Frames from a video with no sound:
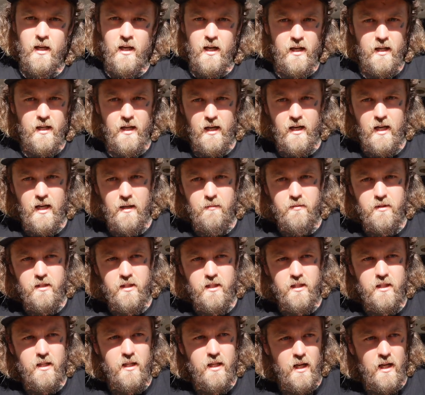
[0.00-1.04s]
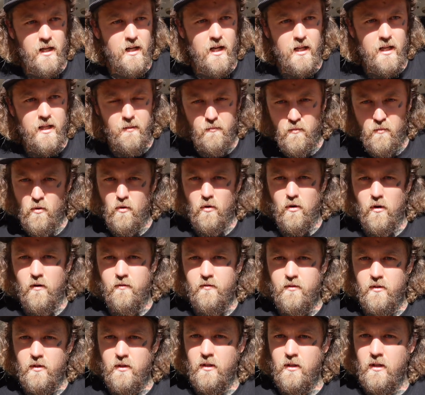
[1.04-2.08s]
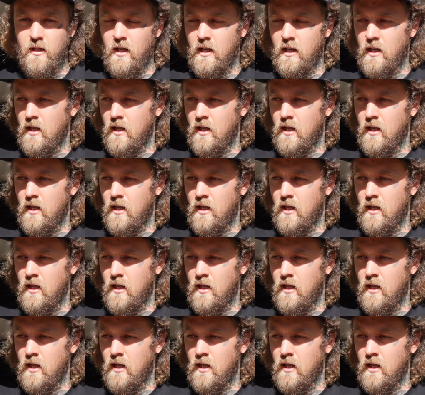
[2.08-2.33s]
and that keeps us getting out there more often,